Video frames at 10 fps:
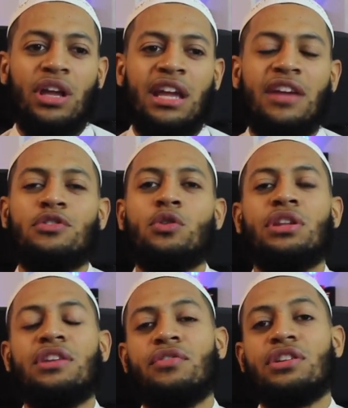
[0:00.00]
it gives you a
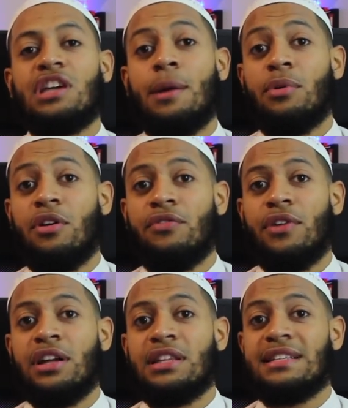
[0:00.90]
different type of
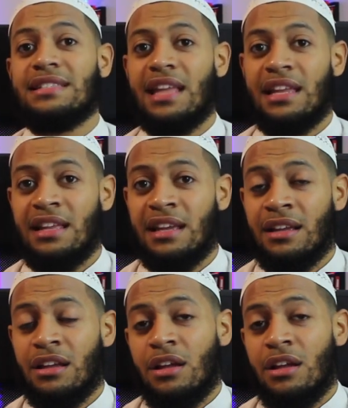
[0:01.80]
understanding,